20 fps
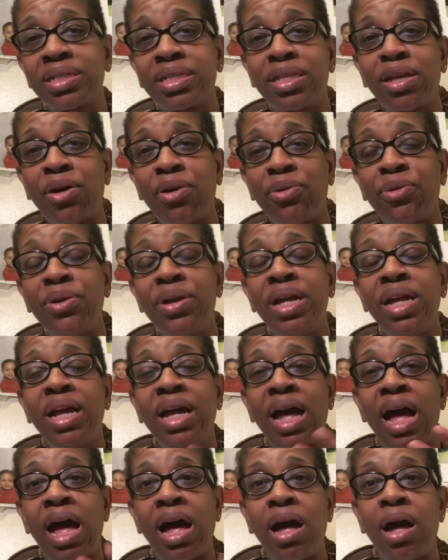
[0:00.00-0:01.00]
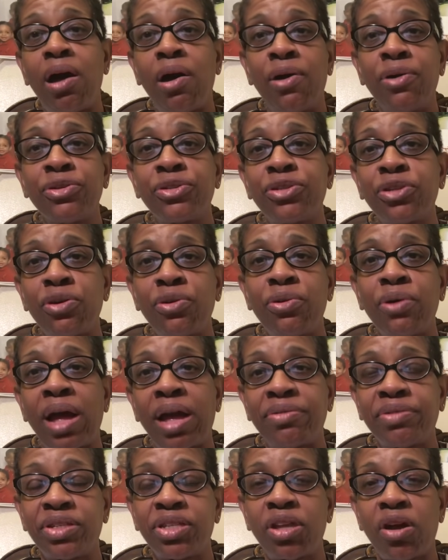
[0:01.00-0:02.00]
So I also
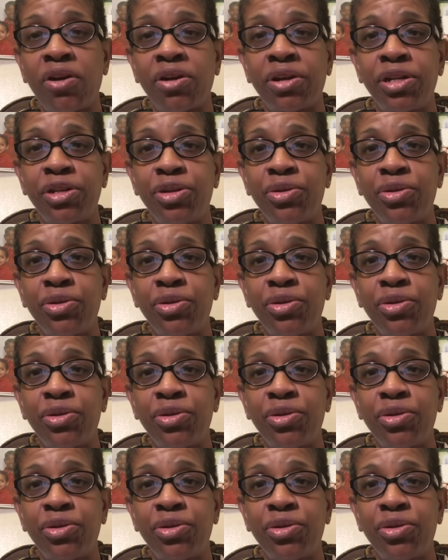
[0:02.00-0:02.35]
have started